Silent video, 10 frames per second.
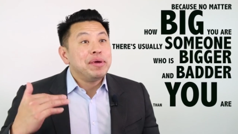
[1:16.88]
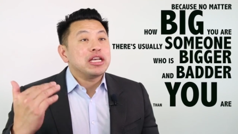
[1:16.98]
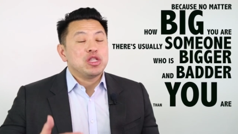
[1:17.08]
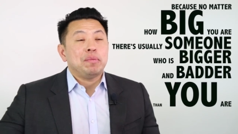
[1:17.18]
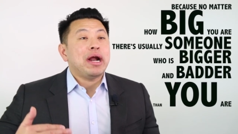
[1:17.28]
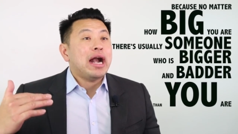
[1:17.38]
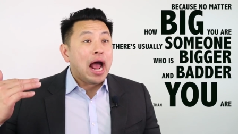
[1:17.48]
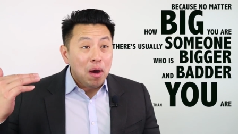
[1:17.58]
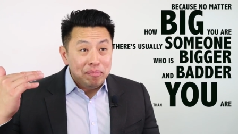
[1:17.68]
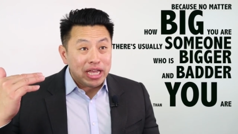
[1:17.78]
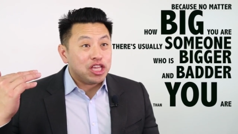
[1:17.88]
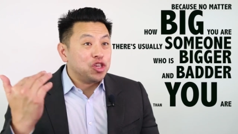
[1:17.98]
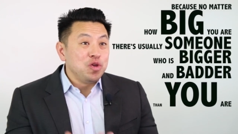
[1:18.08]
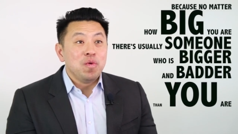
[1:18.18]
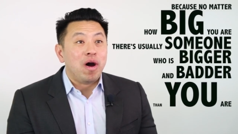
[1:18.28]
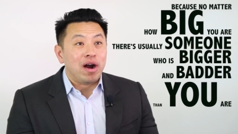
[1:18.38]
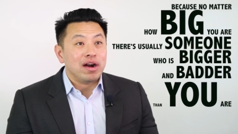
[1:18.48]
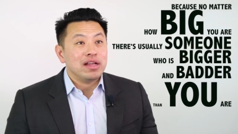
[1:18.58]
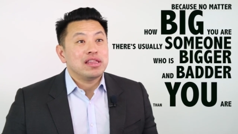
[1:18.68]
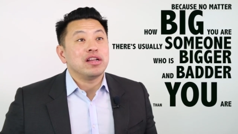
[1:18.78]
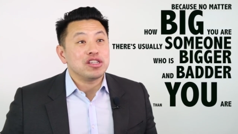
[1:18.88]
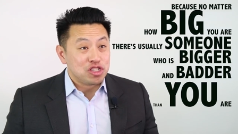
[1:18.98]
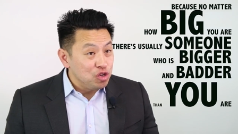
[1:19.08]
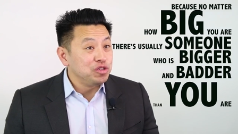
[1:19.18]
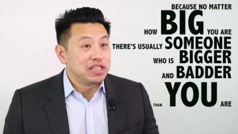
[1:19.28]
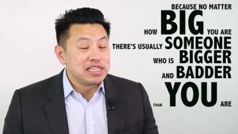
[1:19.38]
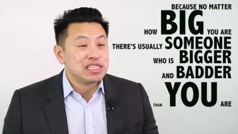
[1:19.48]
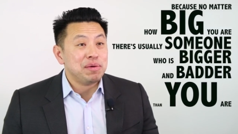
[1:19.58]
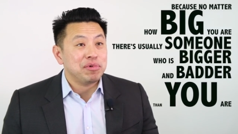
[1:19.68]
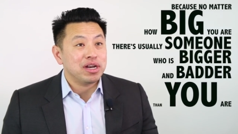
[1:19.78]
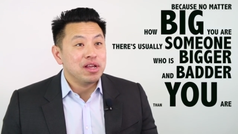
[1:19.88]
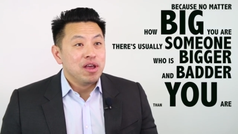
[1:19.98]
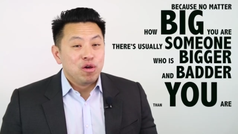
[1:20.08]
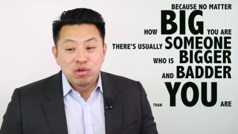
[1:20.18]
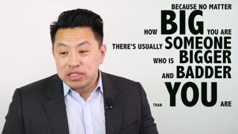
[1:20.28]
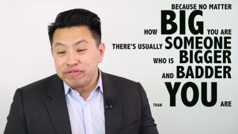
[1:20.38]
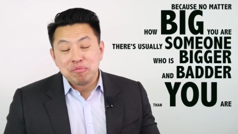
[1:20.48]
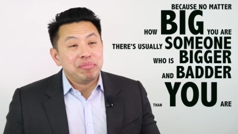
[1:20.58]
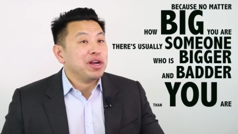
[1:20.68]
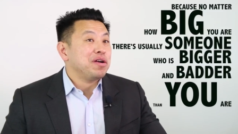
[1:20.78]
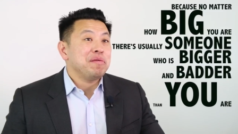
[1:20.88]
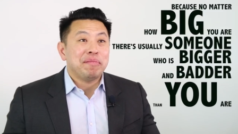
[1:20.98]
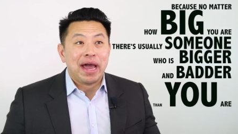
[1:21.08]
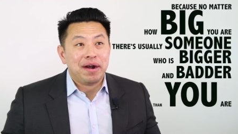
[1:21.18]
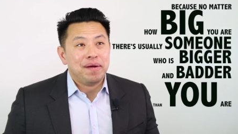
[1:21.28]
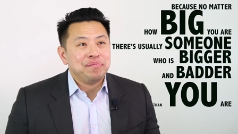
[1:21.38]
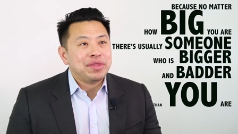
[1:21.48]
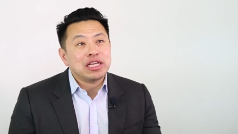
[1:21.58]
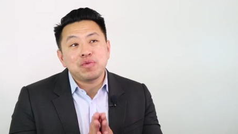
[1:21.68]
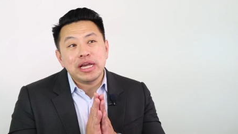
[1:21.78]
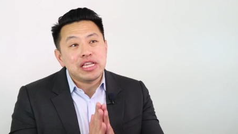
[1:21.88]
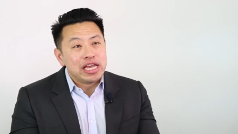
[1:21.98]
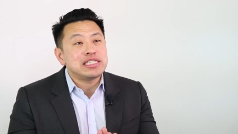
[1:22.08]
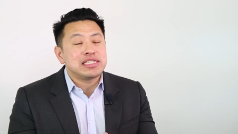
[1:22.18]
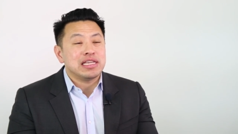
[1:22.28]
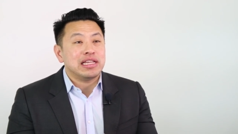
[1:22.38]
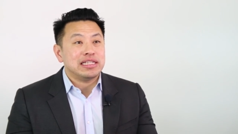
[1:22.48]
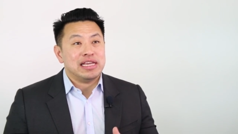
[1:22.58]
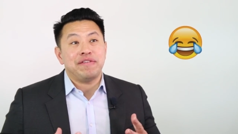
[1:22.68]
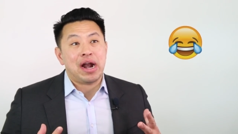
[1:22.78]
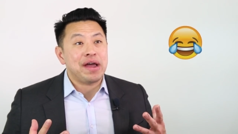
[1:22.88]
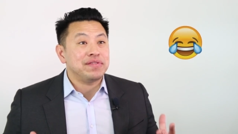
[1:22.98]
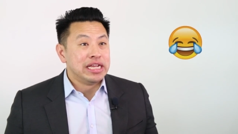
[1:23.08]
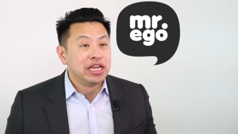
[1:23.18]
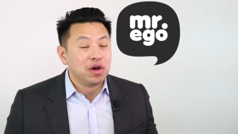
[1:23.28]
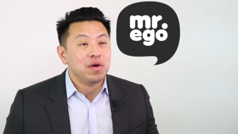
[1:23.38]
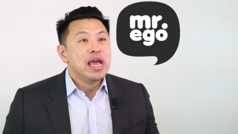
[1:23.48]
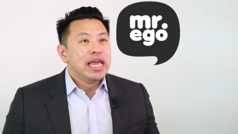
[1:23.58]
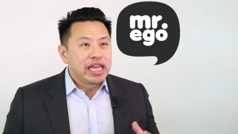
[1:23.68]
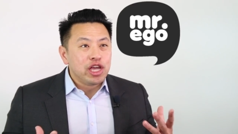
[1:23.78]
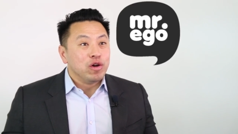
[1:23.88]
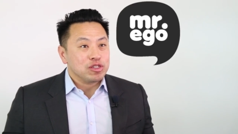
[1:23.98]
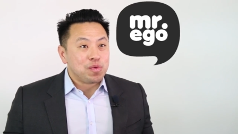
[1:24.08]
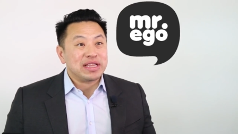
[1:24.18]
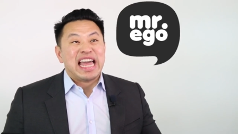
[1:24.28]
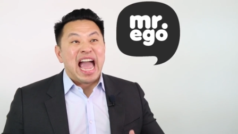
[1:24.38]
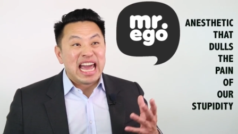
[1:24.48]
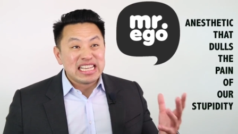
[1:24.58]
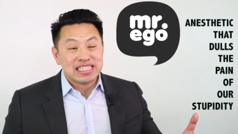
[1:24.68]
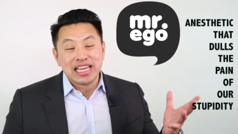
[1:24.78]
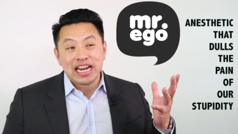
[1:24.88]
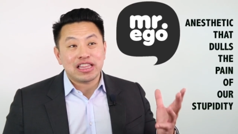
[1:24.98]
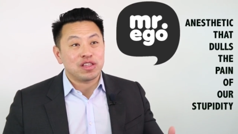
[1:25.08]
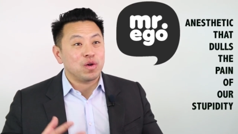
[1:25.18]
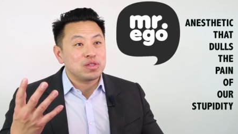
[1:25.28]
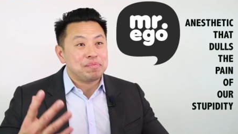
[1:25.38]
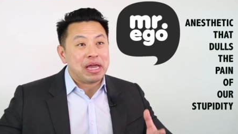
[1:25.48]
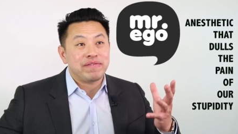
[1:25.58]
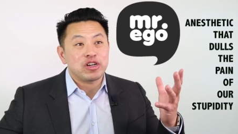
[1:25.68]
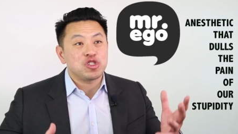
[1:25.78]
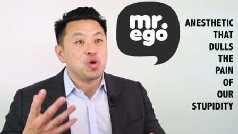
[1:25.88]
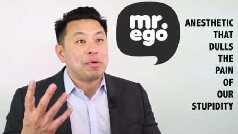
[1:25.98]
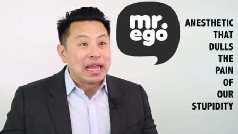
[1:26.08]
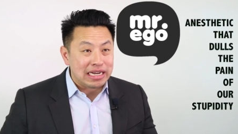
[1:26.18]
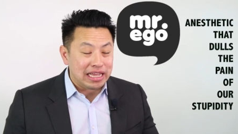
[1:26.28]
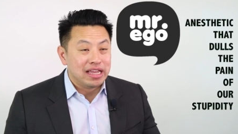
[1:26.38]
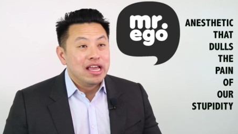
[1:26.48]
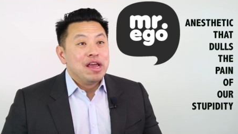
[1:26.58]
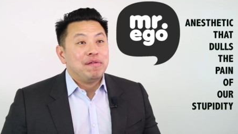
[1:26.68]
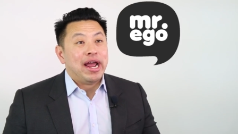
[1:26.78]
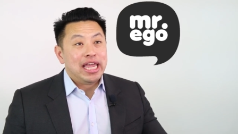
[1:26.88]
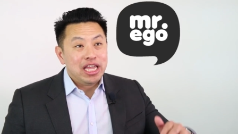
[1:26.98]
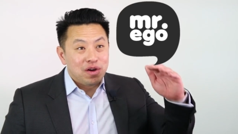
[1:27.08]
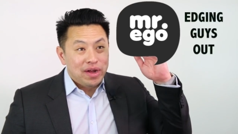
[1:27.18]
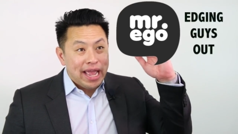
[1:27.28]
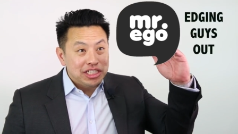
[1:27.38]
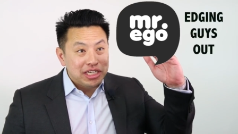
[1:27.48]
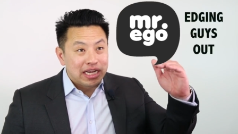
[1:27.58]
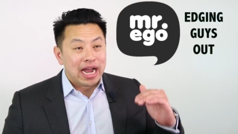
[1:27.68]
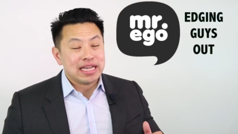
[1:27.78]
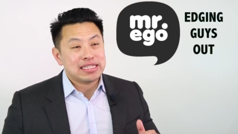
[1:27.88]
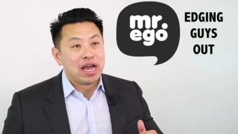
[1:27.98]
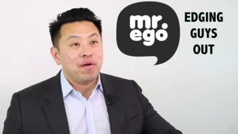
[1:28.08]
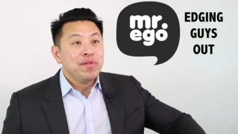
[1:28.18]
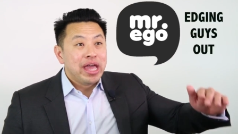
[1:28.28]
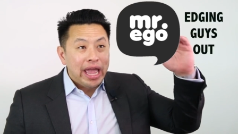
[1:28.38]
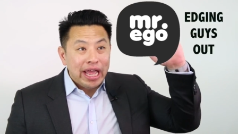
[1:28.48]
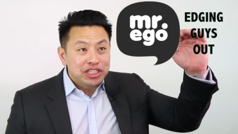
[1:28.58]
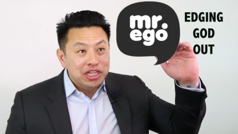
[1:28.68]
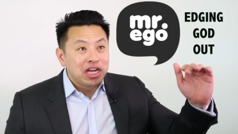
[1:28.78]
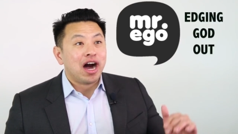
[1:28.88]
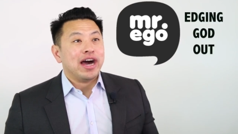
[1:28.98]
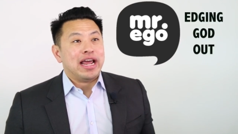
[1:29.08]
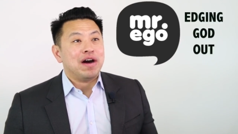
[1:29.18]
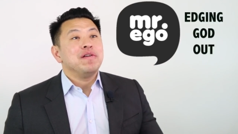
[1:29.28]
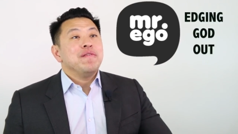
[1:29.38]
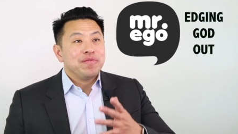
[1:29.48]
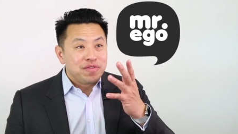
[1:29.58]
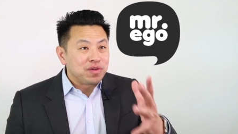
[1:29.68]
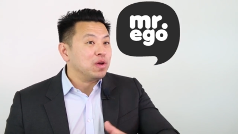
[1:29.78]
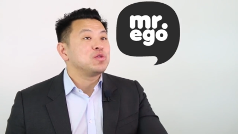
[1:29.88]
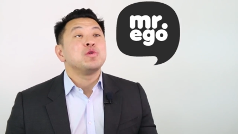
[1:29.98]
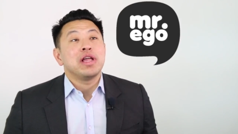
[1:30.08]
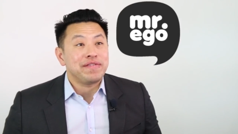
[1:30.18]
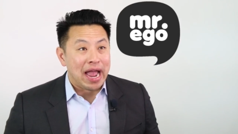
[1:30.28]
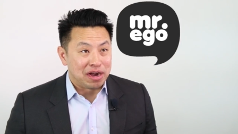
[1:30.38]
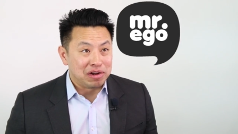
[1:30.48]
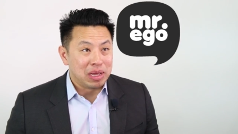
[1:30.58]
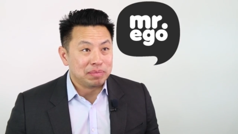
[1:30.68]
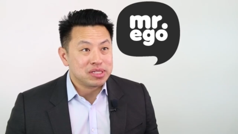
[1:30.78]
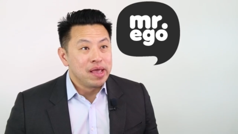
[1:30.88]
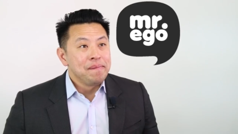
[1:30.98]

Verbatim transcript: Because no matter how big you are, there's usually someone who's even bigger and badder. And that's why it is silly to ever have an ego. Ego is what? The anesthetic that dulls the pain of our stupidity, right? Ego, edging guys out, edging God out, for those who love acronyms.